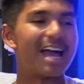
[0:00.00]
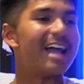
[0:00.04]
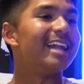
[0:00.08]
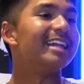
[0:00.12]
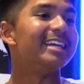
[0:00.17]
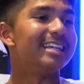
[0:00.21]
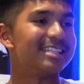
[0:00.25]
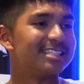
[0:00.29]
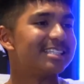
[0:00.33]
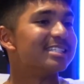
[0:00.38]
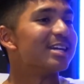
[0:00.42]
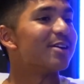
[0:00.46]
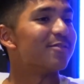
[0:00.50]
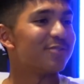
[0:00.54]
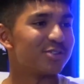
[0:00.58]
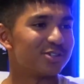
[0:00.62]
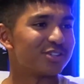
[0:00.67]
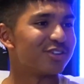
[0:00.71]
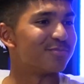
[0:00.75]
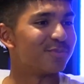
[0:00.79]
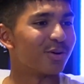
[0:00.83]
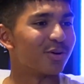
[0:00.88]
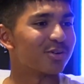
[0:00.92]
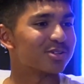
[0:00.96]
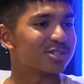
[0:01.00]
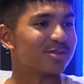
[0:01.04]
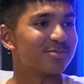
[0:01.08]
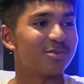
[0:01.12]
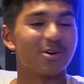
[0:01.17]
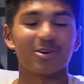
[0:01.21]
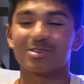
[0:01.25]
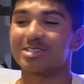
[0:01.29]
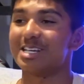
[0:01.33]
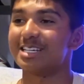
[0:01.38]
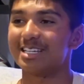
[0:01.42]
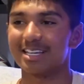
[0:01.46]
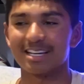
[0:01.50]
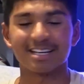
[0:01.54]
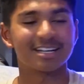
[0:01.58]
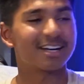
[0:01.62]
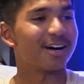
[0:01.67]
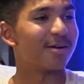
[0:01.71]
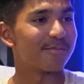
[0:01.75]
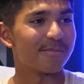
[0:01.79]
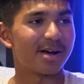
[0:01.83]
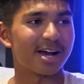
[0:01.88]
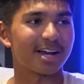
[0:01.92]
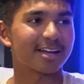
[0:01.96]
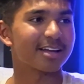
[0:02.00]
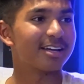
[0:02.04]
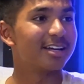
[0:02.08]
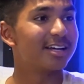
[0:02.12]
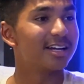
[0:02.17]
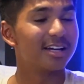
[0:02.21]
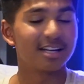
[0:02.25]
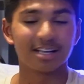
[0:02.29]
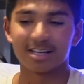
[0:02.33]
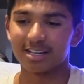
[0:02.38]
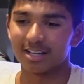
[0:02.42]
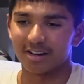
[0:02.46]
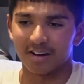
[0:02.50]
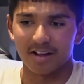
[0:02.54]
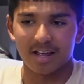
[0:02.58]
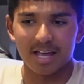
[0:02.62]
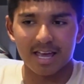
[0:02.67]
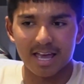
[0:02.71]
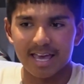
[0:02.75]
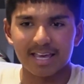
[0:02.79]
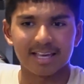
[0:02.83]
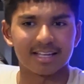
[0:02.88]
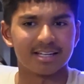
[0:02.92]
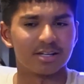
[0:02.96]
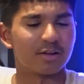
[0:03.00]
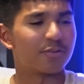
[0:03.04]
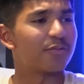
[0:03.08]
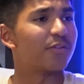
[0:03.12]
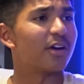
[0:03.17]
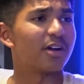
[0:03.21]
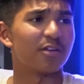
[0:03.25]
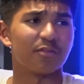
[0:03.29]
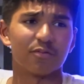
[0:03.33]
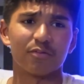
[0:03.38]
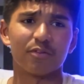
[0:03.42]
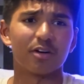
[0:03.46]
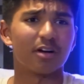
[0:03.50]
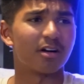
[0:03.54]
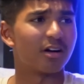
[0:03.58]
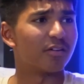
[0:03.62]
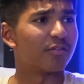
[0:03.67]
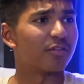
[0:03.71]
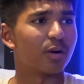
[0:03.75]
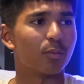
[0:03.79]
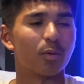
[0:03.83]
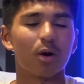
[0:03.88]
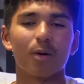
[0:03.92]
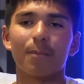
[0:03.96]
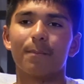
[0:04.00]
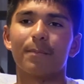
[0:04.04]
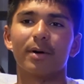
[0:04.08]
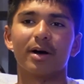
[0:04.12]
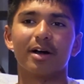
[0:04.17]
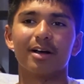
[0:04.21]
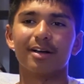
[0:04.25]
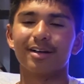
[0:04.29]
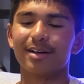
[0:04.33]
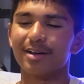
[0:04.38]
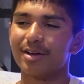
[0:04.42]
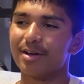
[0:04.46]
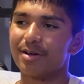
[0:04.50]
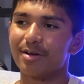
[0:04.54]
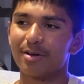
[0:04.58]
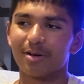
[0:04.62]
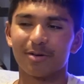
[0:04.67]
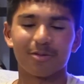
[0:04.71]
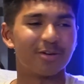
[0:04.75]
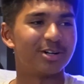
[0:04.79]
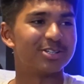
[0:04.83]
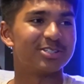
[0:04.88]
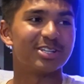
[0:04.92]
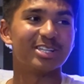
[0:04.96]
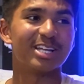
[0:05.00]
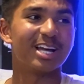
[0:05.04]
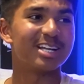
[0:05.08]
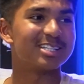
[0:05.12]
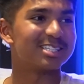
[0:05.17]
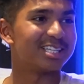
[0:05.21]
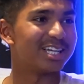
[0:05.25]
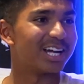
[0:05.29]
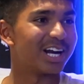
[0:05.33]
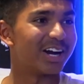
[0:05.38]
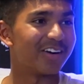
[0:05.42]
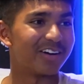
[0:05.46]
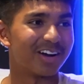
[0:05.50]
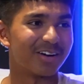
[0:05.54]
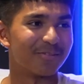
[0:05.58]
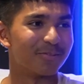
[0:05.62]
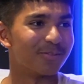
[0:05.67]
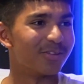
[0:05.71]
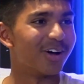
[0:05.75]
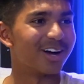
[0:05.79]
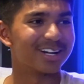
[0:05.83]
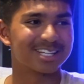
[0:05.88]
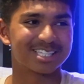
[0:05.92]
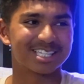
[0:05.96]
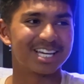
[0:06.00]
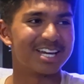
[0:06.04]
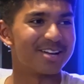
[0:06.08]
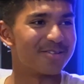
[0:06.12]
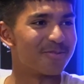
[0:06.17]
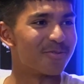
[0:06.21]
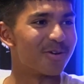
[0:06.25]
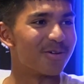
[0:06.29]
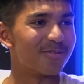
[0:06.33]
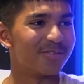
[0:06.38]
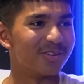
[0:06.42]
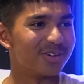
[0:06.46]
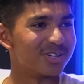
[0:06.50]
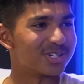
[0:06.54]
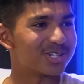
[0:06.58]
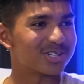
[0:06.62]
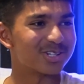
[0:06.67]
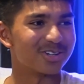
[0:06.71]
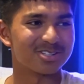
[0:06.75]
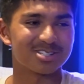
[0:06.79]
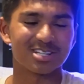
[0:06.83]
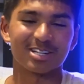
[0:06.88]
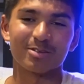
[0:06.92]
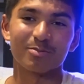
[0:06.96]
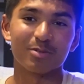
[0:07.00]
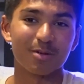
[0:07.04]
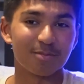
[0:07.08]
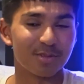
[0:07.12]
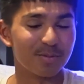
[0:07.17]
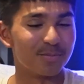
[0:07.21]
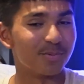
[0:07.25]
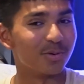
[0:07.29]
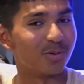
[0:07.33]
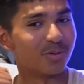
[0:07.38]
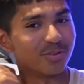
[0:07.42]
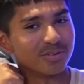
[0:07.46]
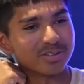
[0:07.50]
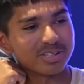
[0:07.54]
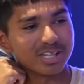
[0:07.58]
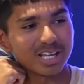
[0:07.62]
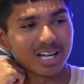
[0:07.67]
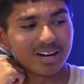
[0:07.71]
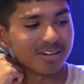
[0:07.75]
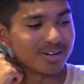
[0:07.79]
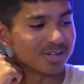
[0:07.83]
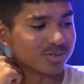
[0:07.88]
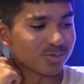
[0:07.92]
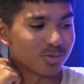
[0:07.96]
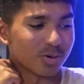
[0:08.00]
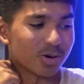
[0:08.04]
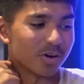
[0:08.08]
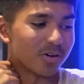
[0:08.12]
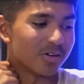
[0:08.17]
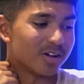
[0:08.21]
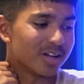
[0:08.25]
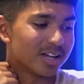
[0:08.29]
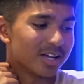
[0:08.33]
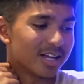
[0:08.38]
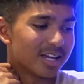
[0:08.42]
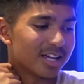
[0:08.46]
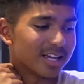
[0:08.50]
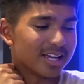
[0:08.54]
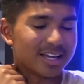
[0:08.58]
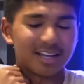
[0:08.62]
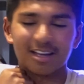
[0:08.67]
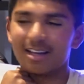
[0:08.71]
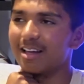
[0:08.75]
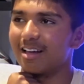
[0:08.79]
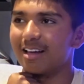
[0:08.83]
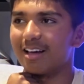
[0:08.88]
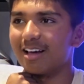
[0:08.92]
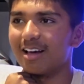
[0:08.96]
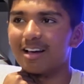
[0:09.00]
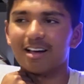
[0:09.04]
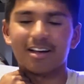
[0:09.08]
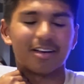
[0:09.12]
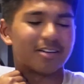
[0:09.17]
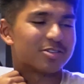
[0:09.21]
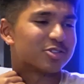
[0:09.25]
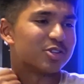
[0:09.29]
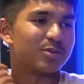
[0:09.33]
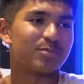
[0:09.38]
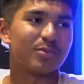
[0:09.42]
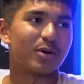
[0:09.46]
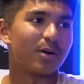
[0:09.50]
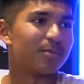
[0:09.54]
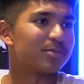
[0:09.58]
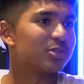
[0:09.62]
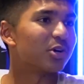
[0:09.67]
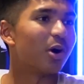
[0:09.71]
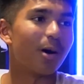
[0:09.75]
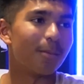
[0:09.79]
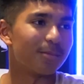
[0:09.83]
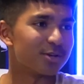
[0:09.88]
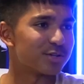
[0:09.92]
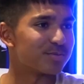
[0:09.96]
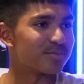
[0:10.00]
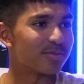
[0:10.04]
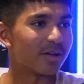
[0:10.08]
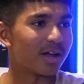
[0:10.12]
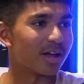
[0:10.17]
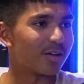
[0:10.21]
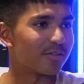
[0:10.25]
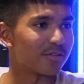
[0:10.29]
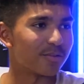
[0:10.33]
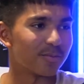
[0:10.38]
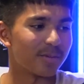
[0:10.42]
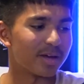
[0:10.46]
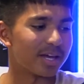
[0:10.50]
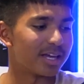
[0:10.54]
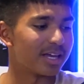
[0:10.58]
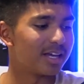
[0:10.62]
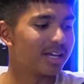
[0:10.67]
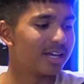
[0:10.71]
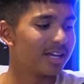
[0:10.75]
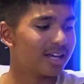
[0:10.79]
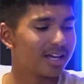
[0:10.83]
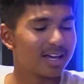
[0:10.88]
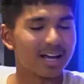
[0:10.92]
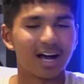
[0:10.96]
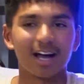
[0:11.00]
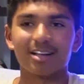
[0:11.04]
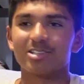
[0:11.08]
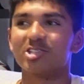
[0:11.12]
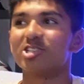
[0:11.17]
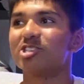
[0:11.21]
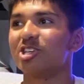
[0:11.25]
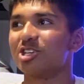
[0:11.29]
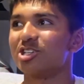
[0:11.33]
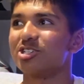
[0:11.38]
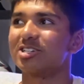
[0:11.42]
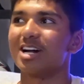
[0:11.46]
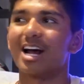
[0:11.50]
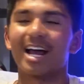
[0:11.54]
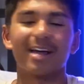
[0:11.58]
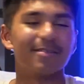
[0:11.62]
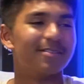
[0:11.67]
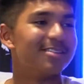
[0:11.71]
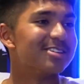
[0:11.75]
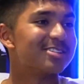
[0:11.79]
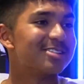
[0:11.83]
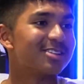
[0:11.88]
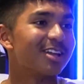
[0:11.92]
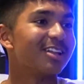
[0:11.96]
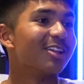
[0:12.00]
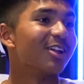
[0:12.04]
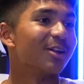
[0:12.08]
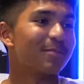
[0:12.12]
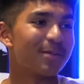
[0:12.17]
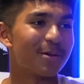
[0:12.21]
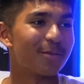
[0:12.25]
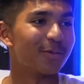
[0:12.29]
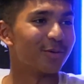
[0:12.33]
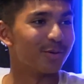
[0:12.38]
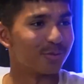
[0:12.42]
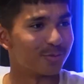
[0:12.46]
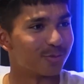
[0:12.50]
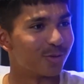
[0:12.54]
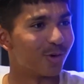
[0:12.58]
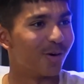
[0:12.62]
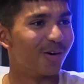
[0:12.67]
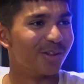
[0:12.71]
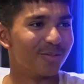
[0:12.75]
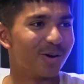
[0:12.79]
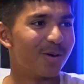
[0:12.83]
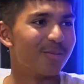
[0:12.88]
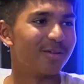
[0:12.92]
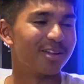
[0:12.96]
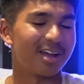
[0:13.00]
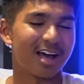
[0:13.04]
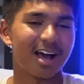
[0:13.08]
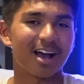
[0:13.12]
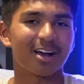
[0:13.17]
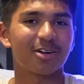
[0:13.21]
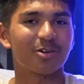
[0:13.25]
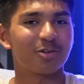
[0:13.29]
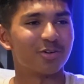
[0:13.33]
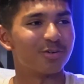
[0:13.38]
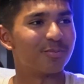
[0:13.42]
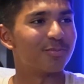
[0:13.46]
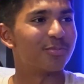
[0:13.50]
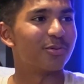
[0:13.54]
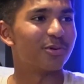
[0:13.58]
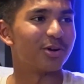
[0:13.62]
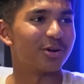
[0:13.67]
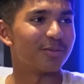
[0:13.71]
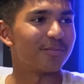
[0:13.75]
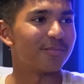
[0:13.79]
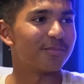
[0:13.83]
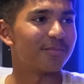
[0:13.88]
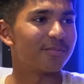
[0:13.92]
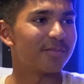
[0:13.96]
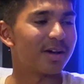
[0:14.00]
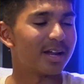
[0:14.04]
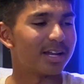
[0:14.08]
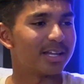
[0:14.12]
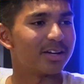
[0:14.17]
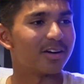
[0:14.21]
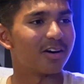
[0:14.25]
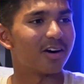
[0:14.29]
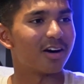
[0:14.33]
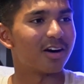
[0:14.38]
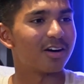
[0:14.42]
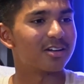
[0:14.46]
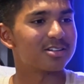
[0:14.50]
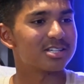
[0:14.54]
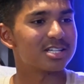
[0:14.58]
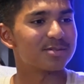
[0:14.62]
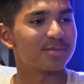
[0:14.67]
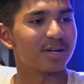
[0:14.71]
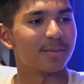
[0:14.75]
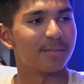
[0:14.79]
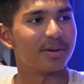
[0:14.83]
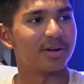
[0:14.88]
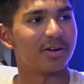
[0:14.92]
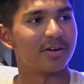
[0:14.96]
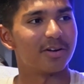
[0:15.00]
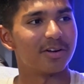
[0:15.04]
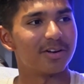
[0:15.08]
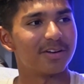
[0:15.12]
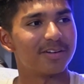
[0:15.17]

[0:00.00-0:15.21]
And he's the definition of box-to-box. He can come back, you know, he can defend very, very well. But when he's on the edge of the area, I'm like seeing him whip those shots in, whip the ball into the area as well. A superb, timeless player for me. Yeah. Just a shame there's a lot of people in form at the moment that couldn't put him any higher. So he's my number 9.